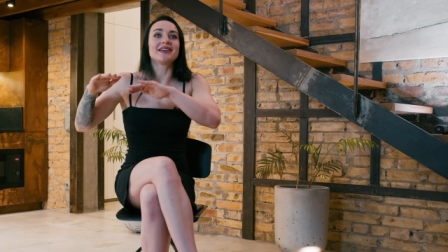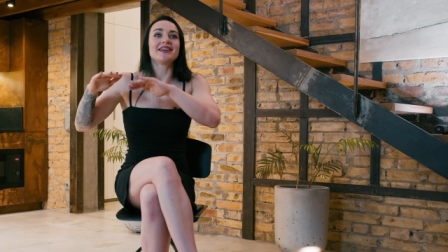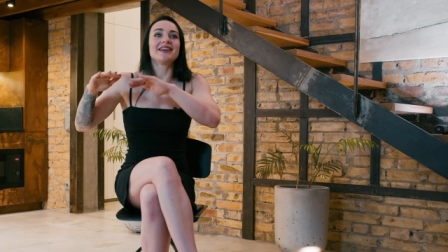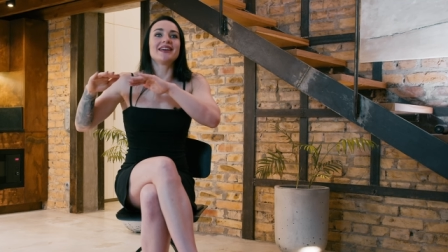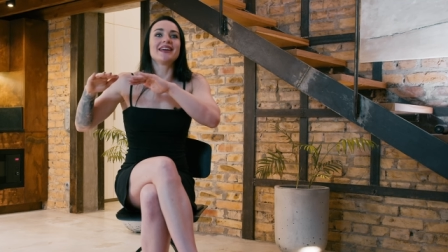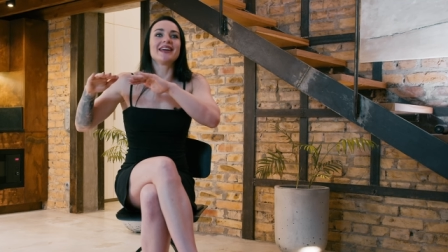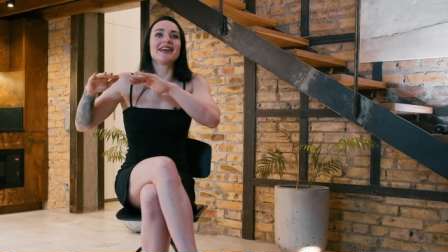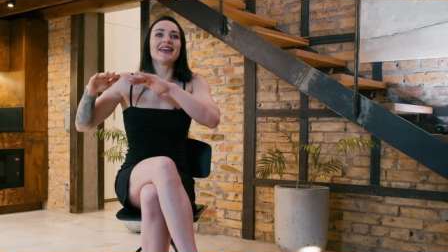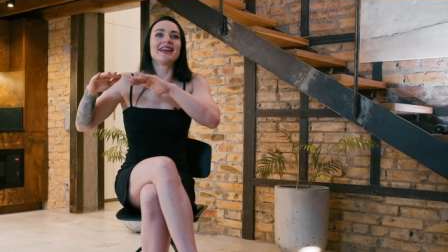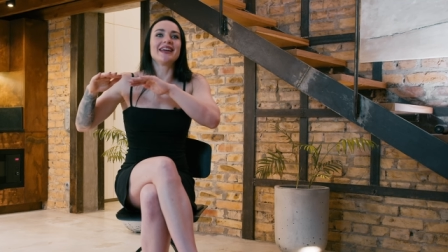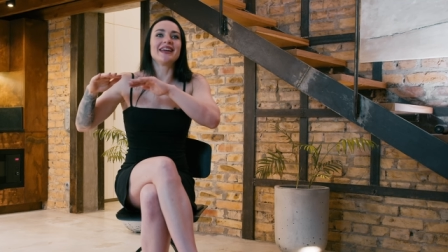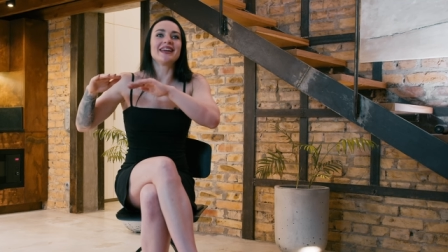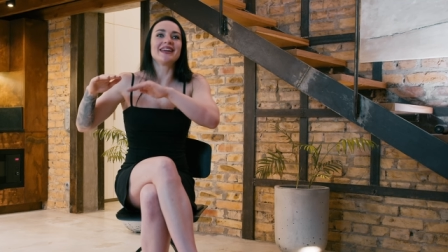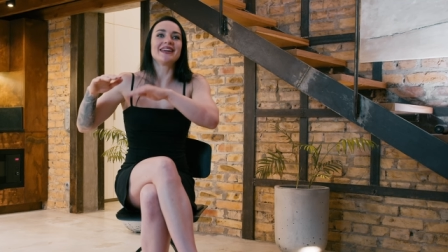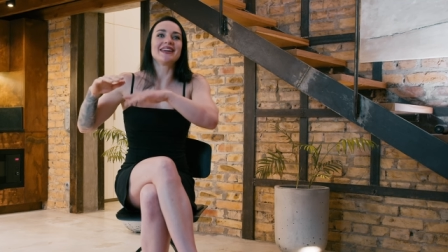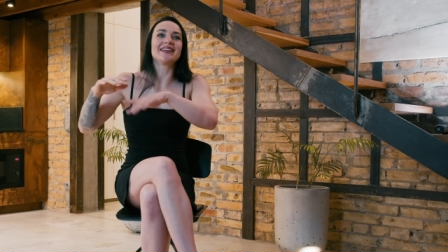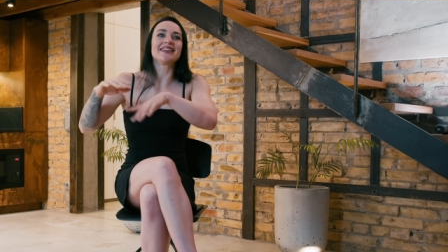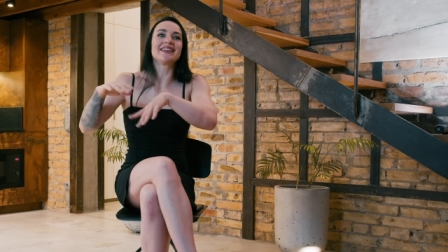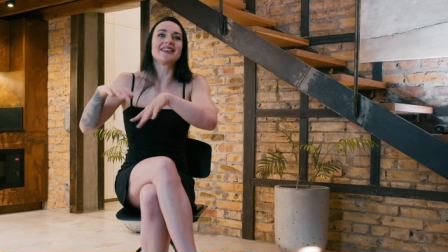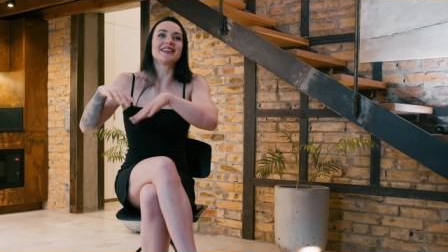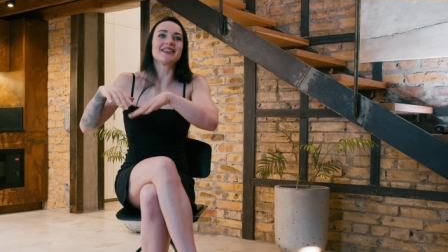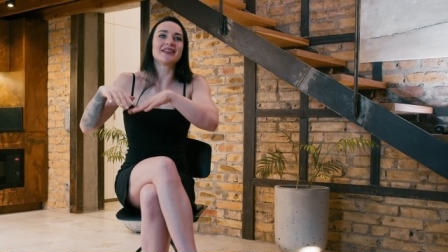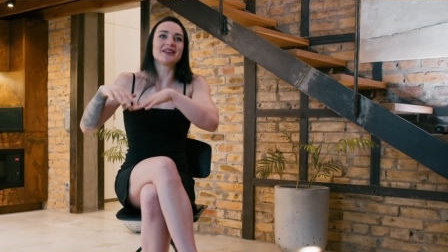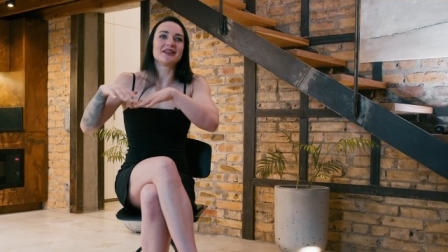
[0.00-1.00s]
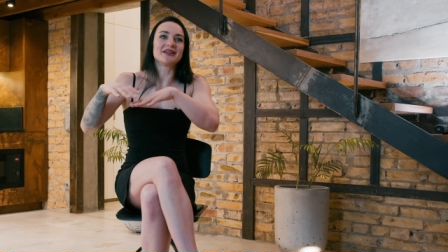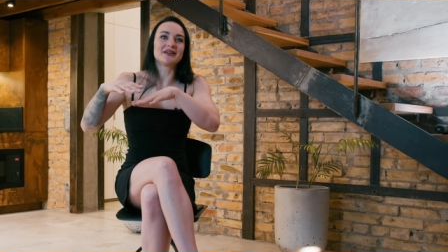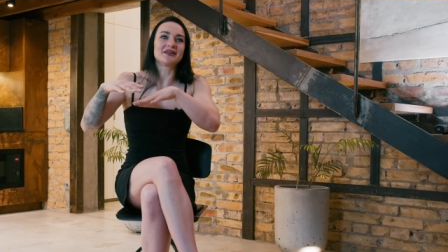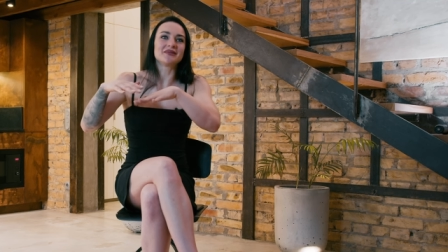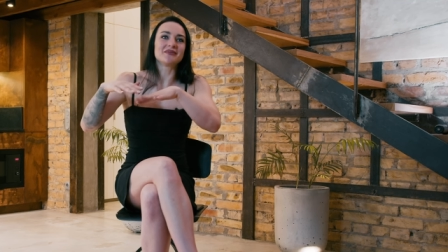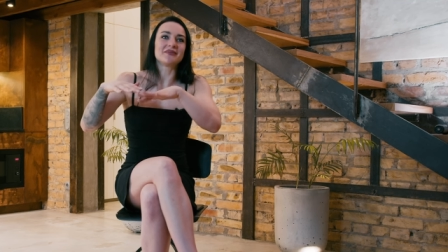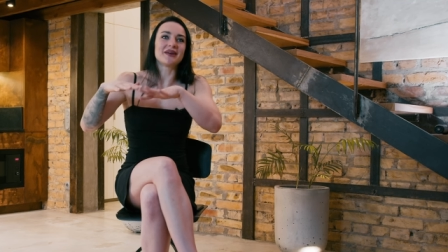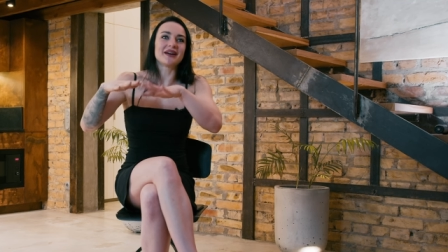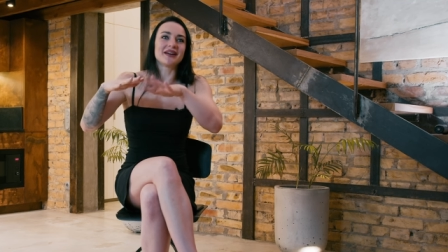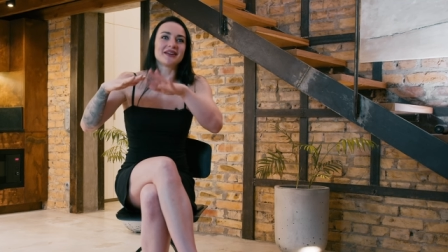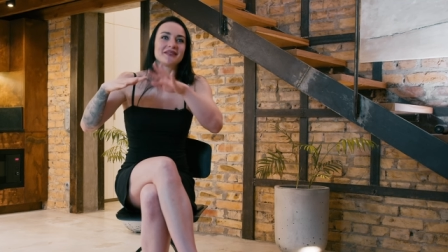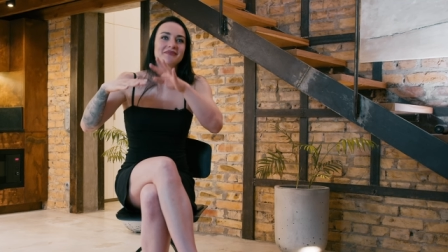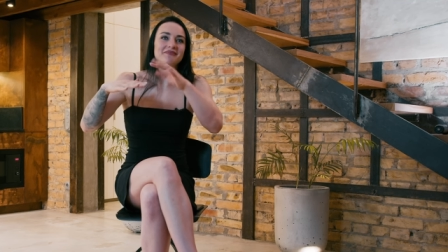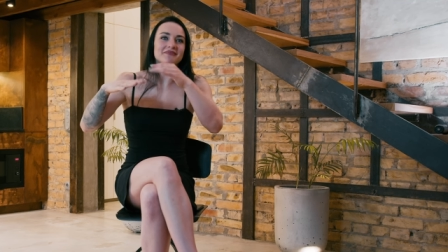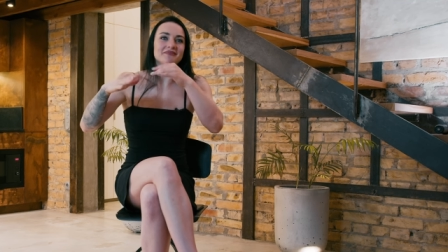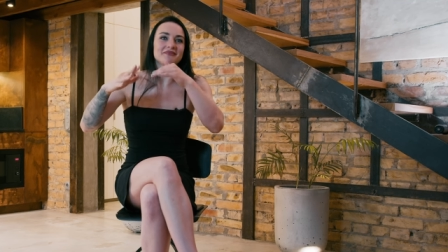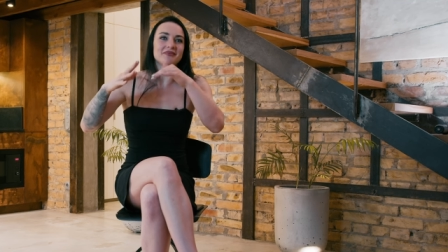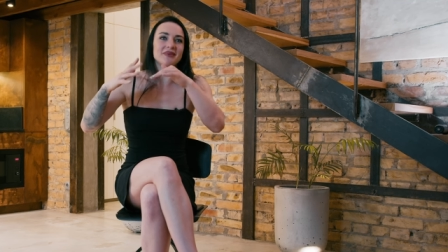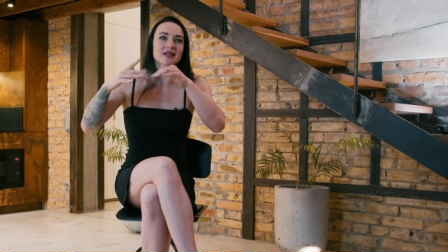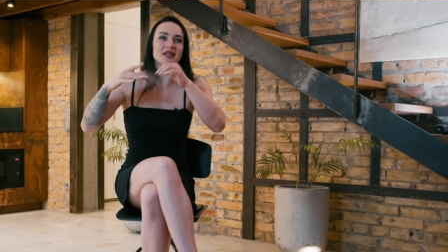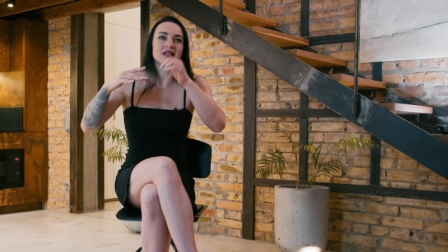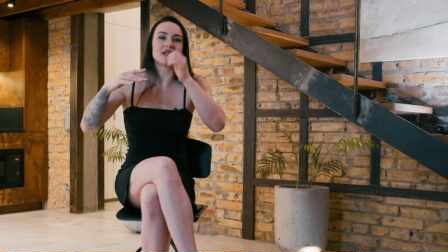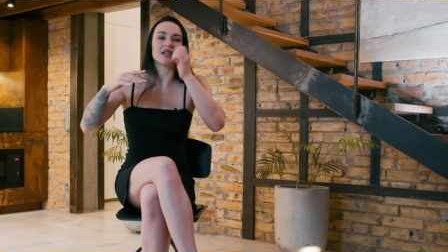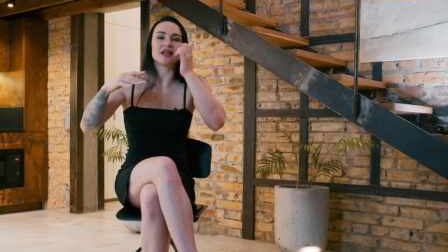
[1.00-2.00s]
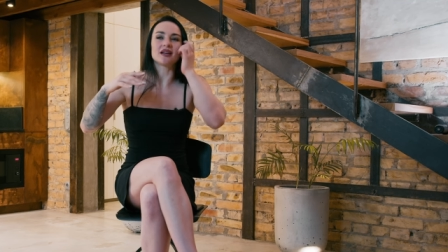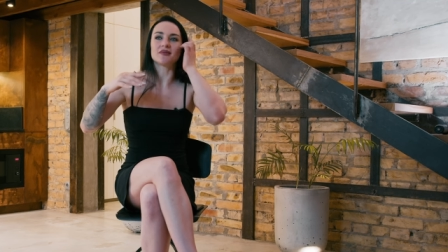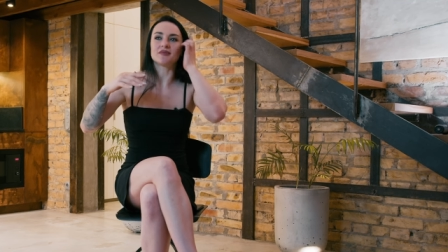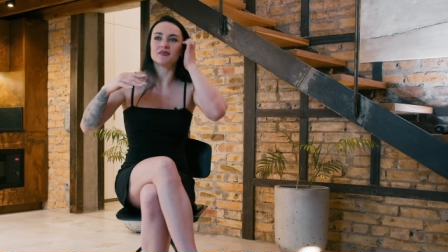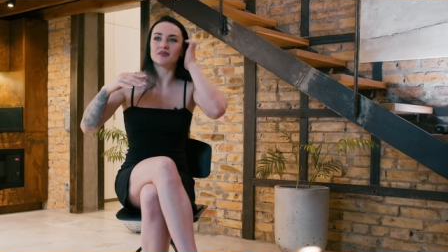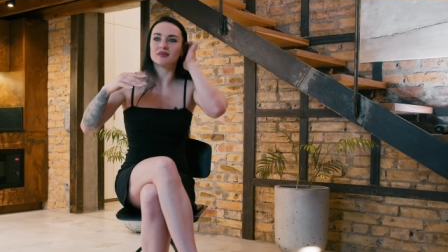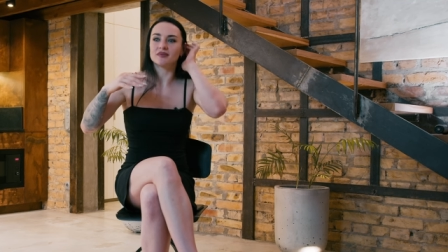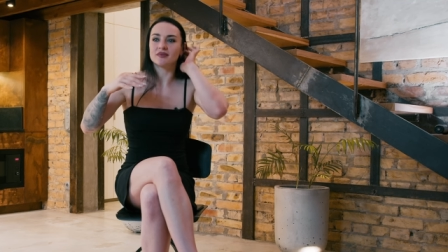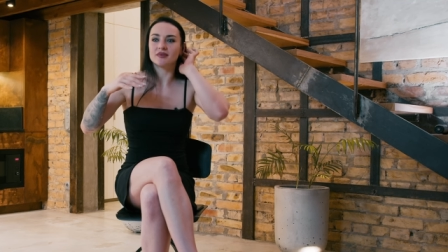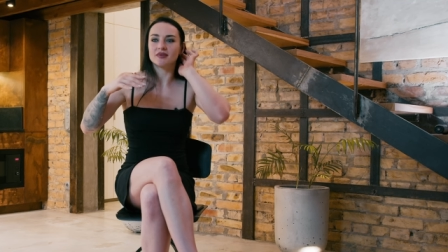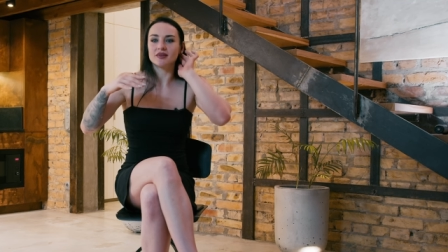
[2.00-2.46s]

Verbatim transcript: in the